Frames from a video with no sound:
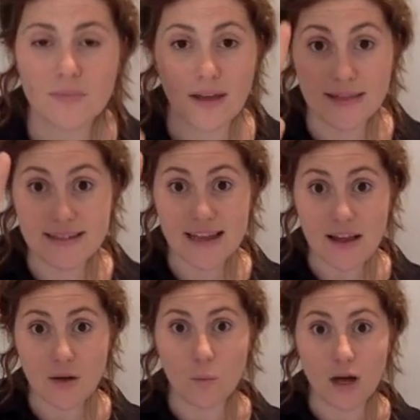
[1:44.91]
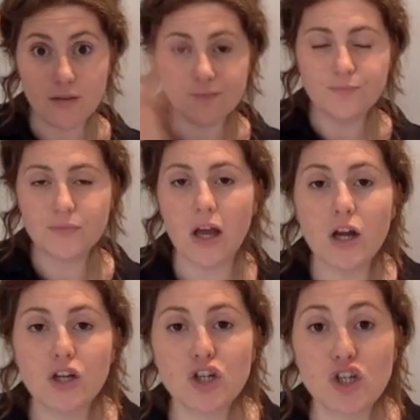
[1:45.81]
And the second one,
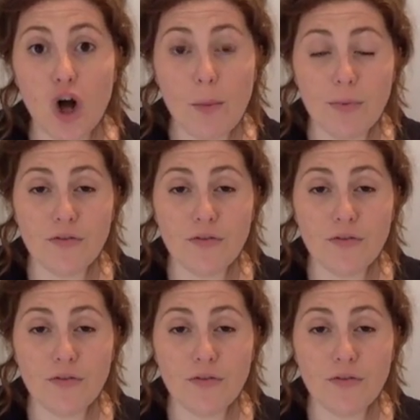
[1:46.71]
shop